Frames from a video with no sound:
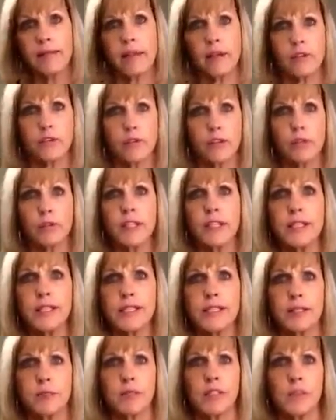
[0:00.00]
their
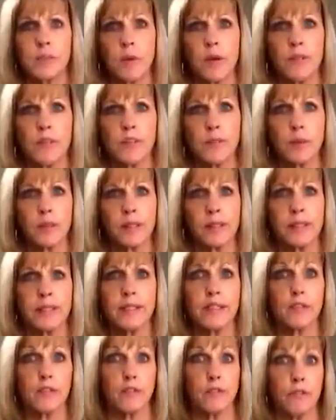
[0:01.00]
duties and
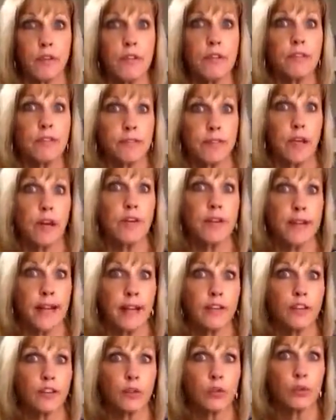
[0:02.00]
responsibilities to fit their
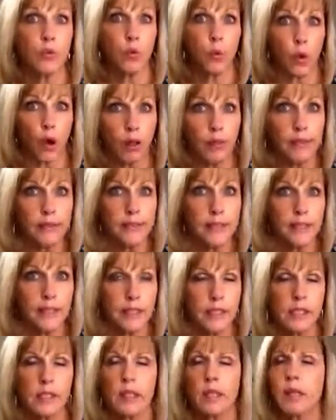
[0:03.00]
natural
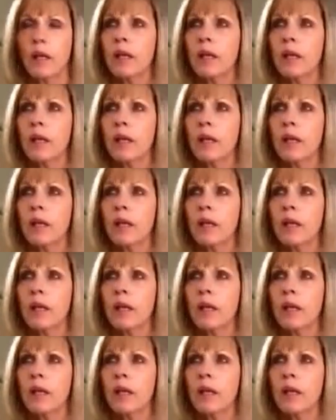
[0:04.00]
qualities,